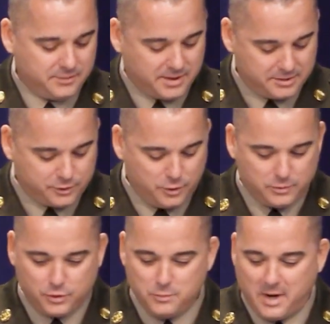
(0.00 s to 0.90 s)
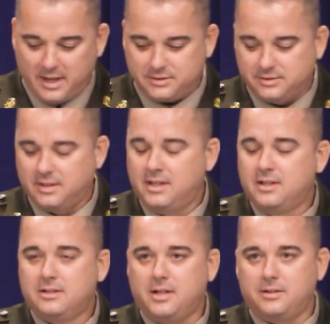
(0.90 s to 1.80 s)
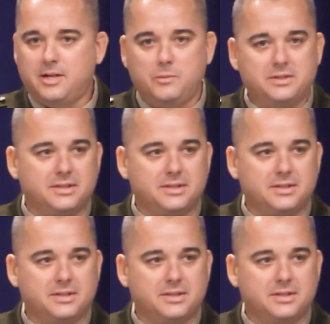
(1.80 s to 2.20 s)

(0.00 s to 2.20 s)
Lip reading: we had two mice, they went